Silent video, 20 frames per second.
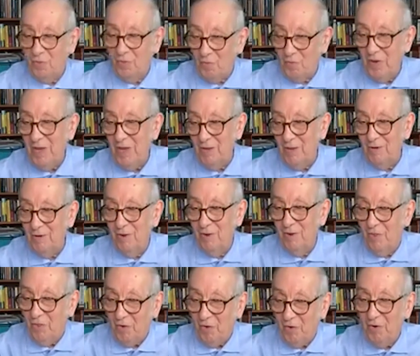
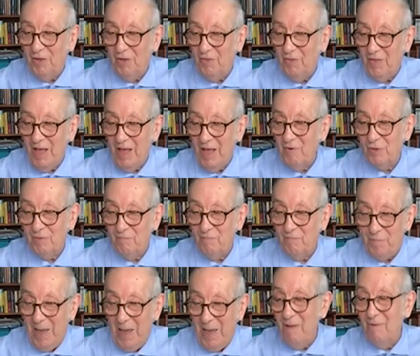
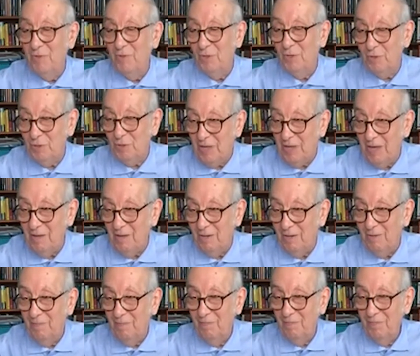330,000 pounds of
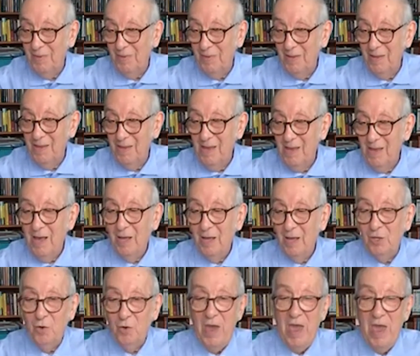steel,
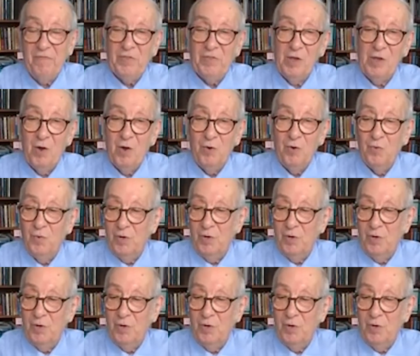you have to go to a